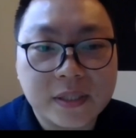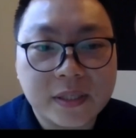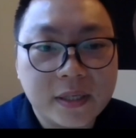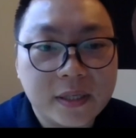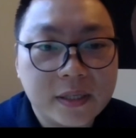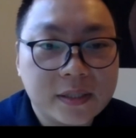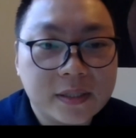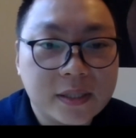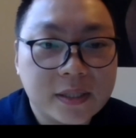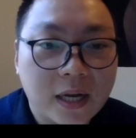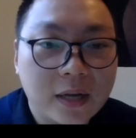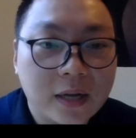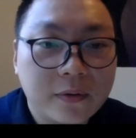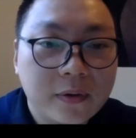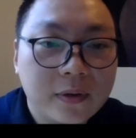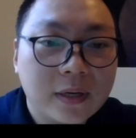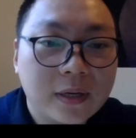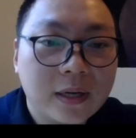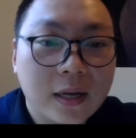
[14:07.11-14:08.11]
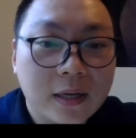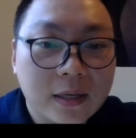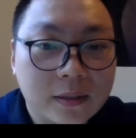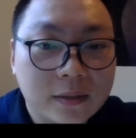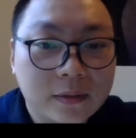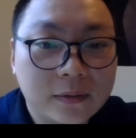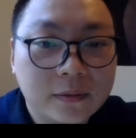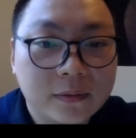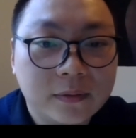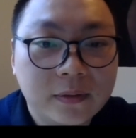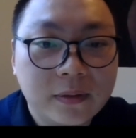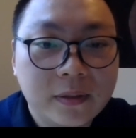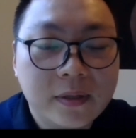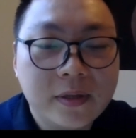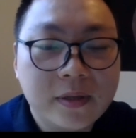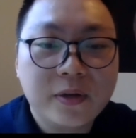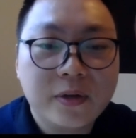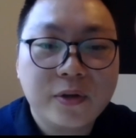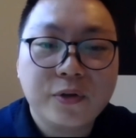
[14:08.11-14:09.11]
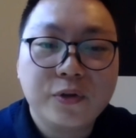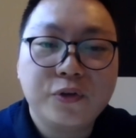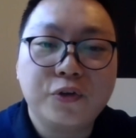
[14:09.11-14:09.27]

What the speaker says: diplomacy, Taikun Gaiko,